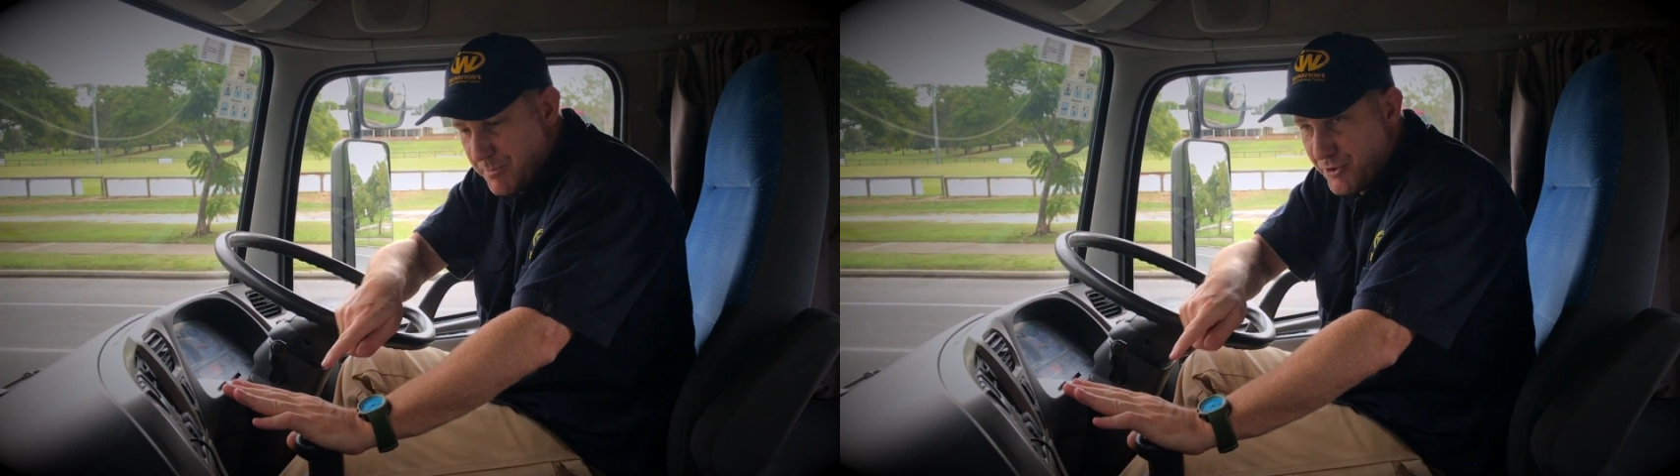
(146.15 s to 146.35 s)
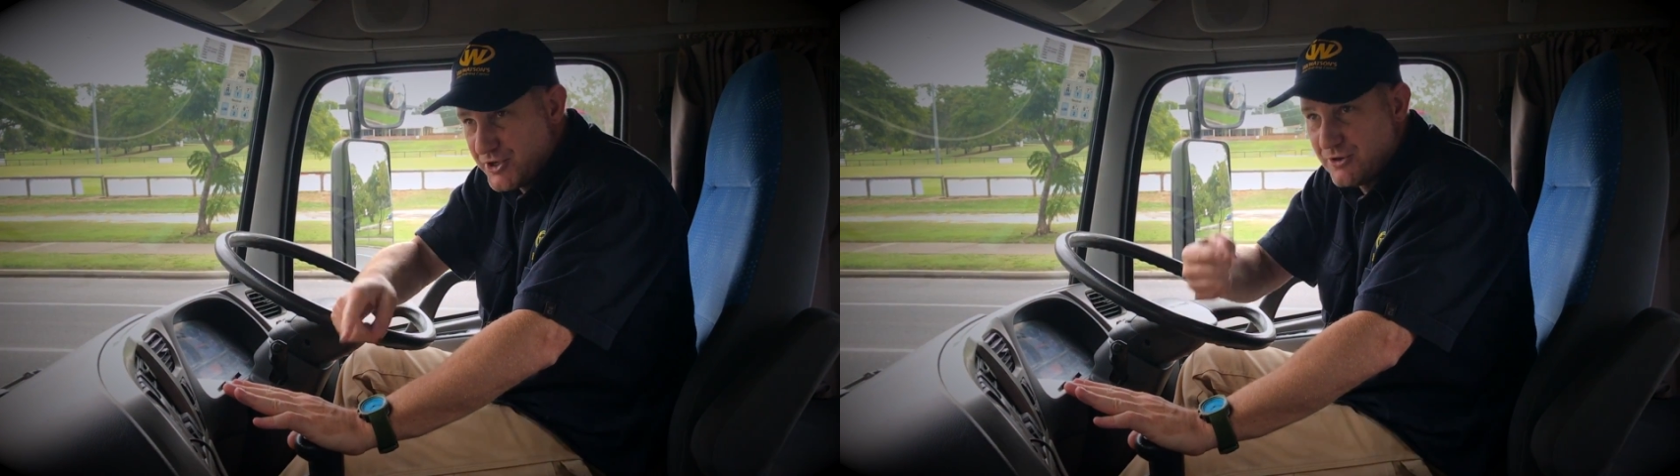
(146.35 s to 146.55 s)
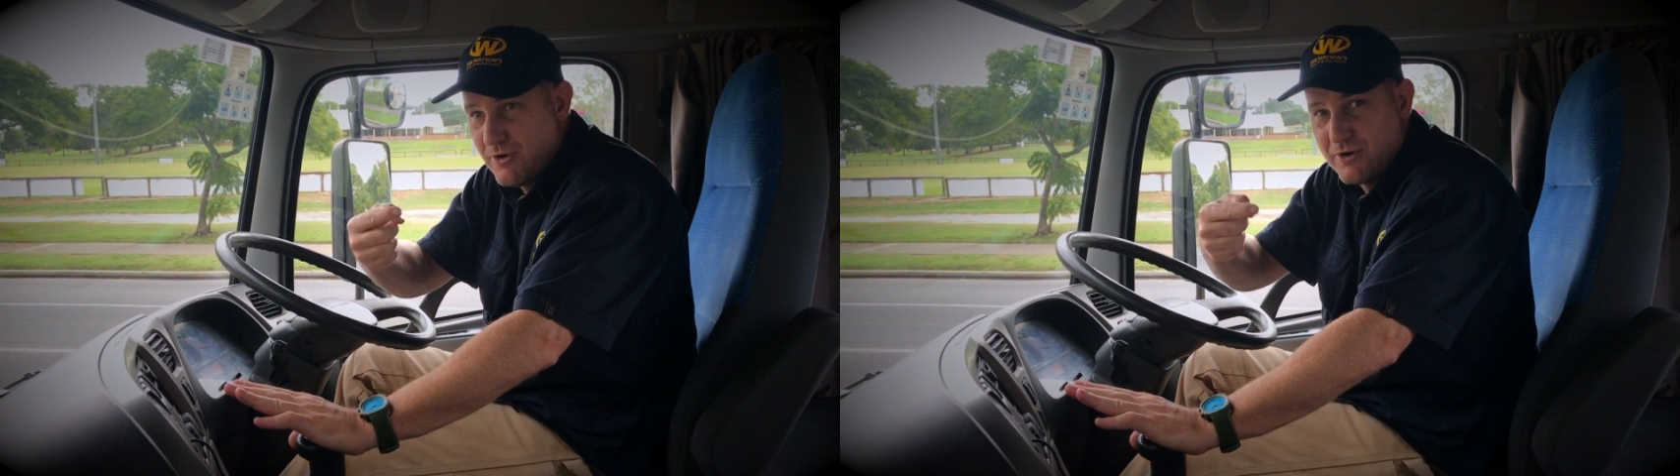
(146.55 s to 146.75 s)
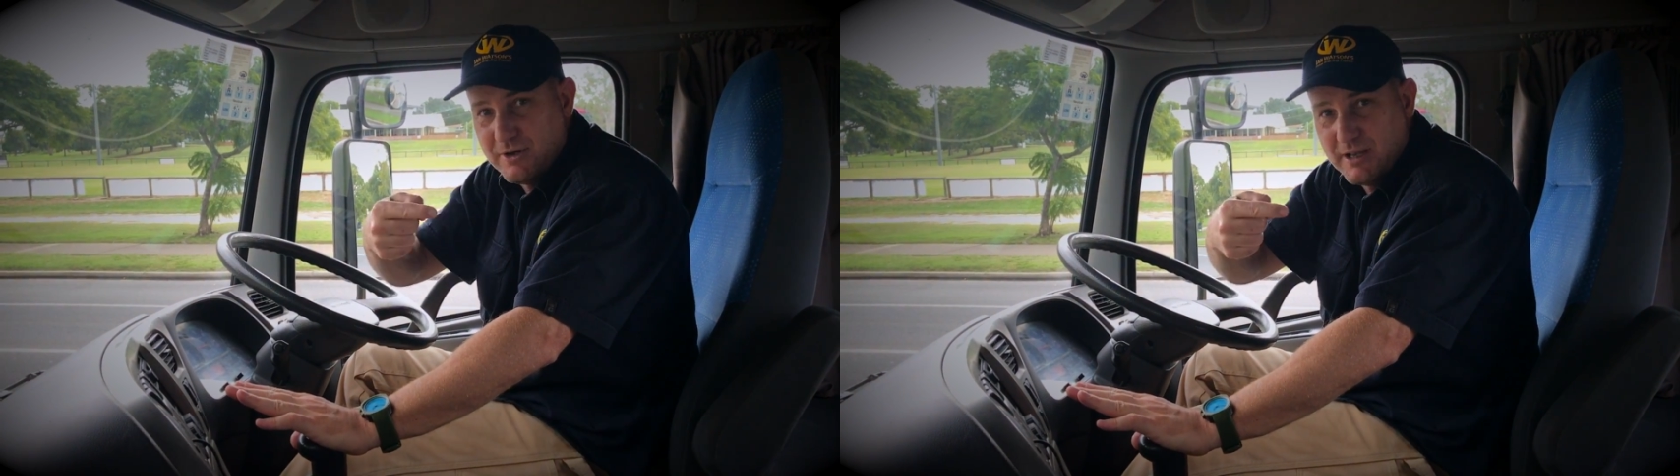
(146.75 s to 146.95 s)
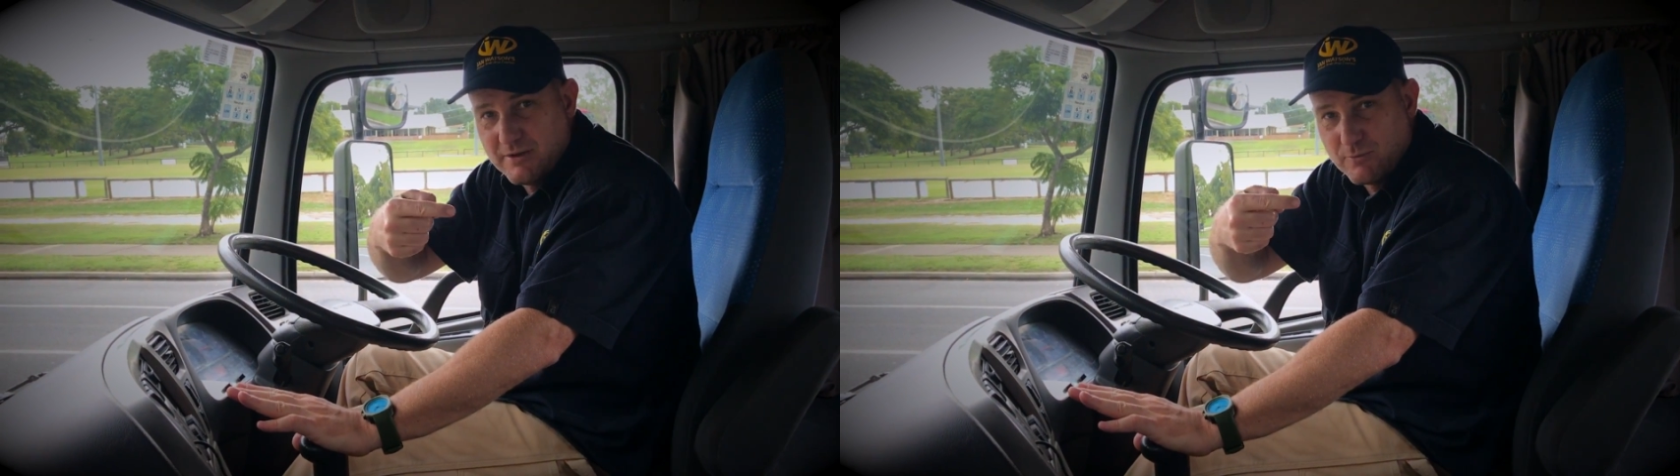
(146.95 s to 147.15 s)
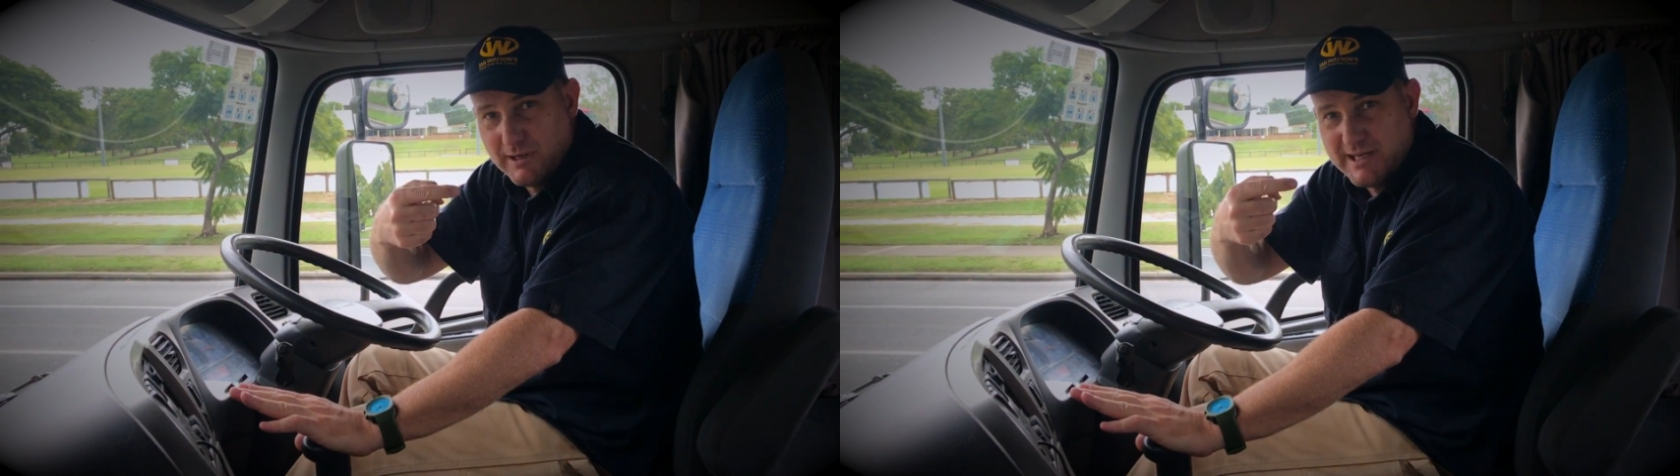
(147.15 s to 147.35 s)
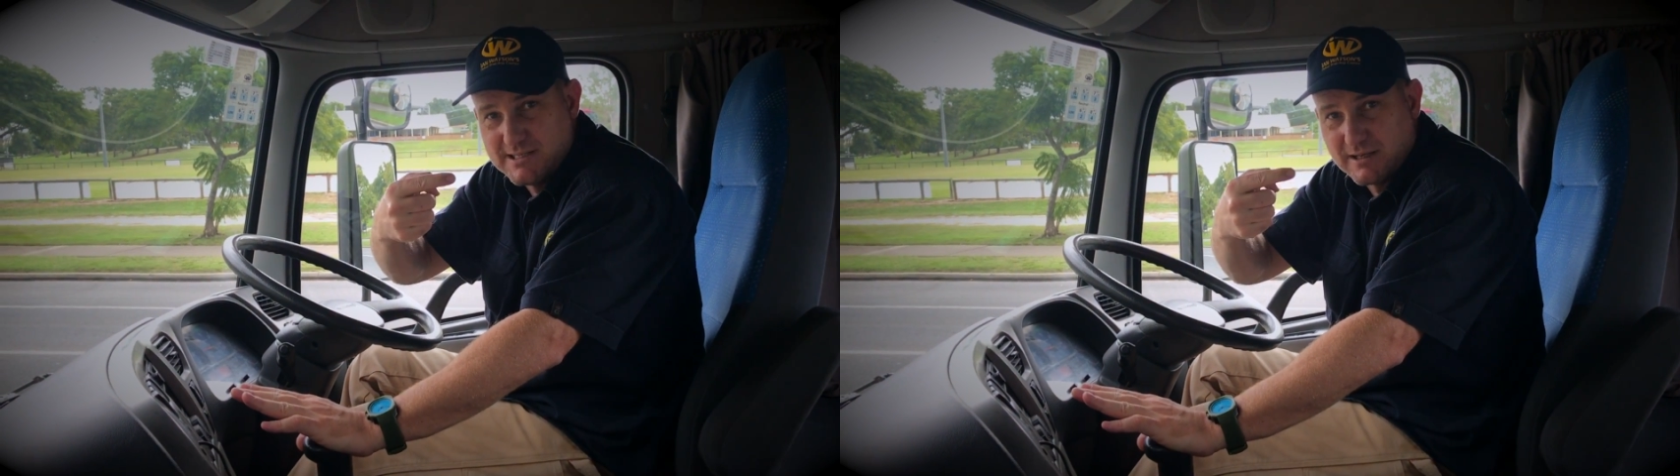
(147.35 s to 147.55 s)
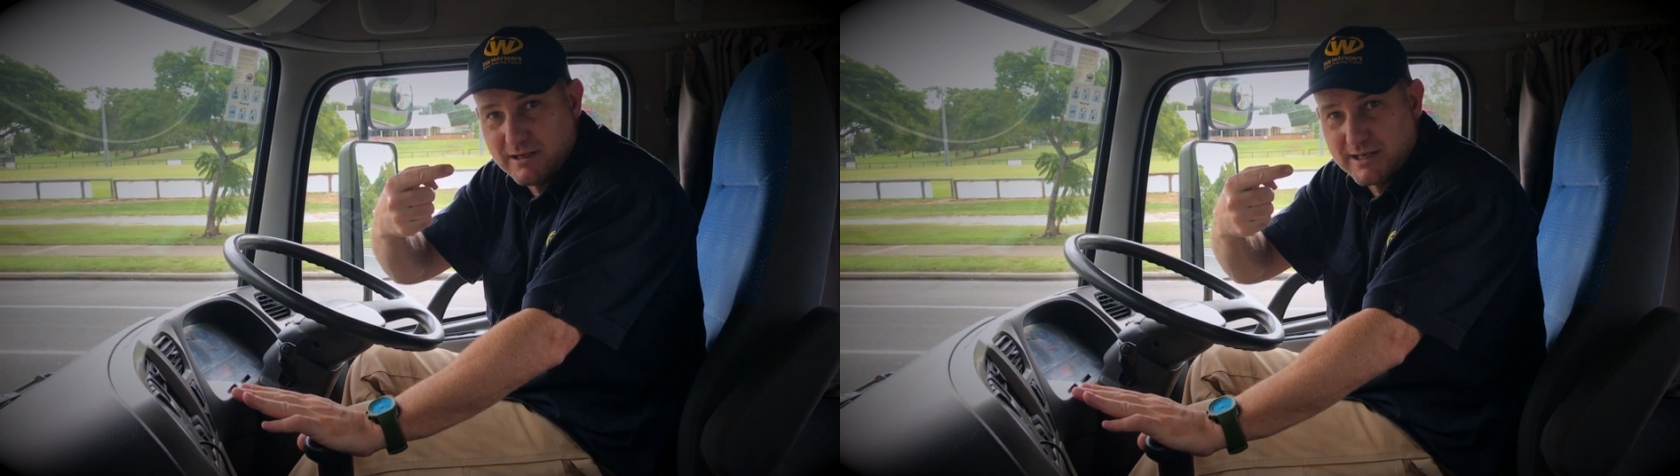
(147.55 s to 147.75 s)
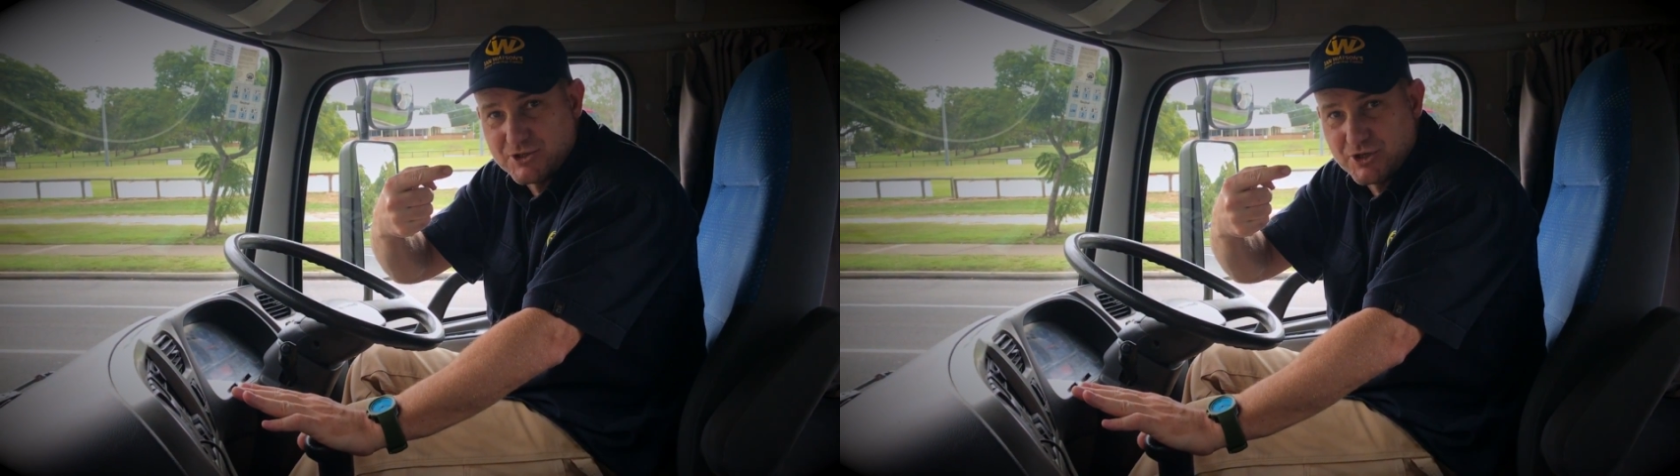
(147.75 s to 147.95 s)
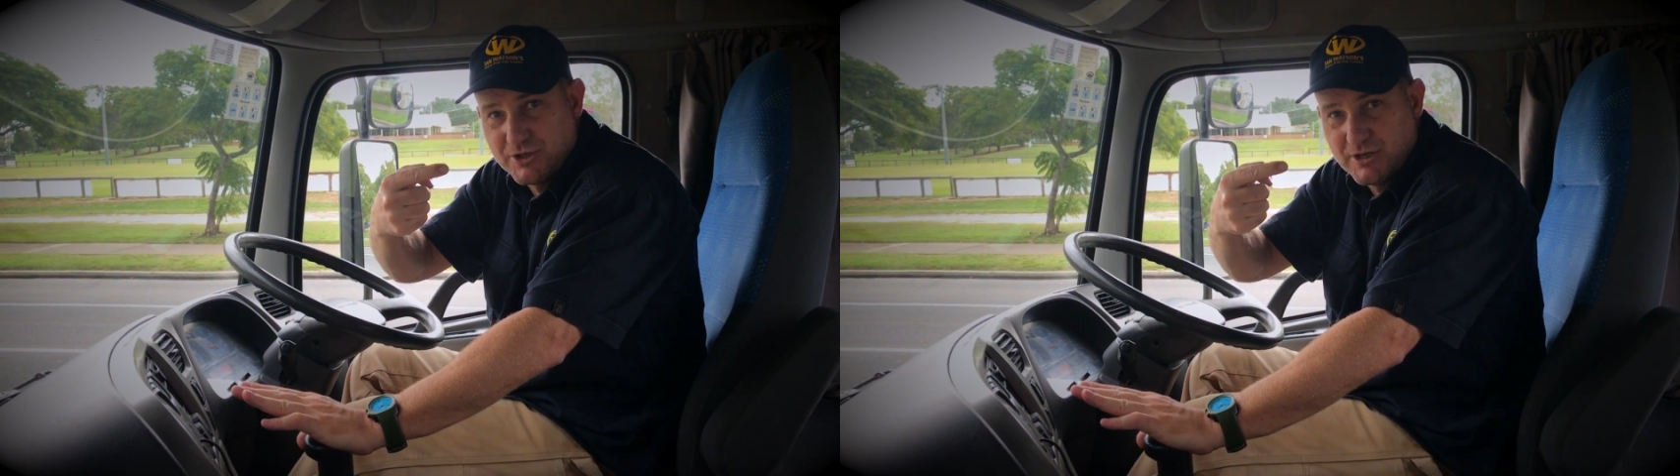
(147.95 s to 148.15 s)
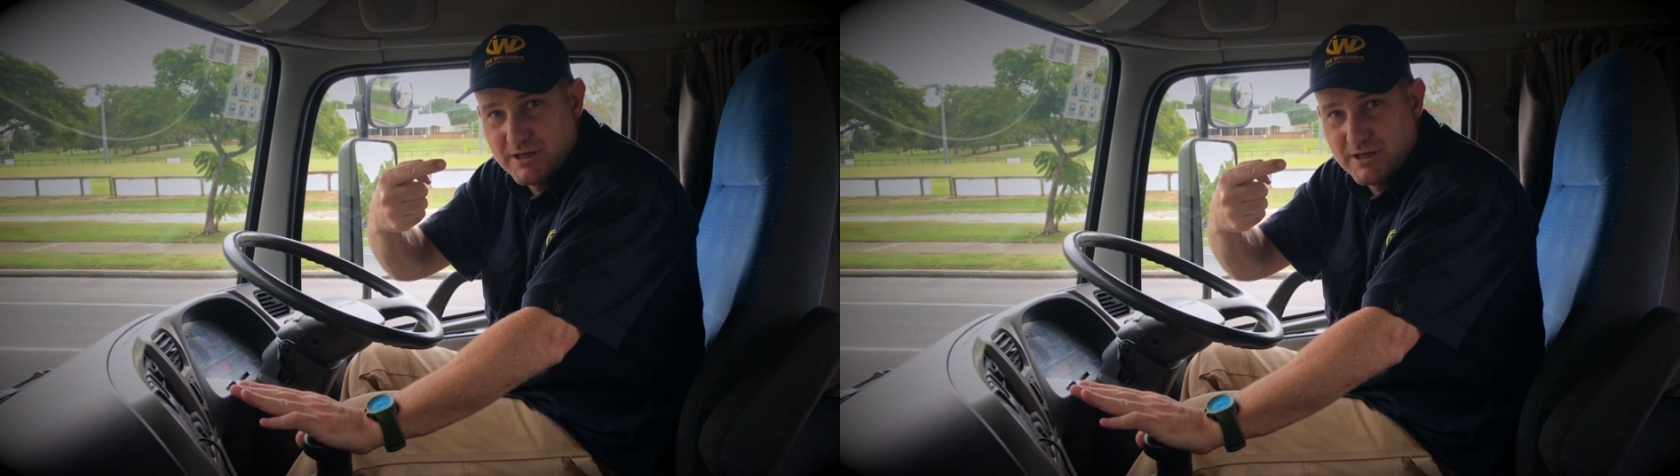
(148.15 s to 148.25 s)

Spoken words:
pressure on, release the clutch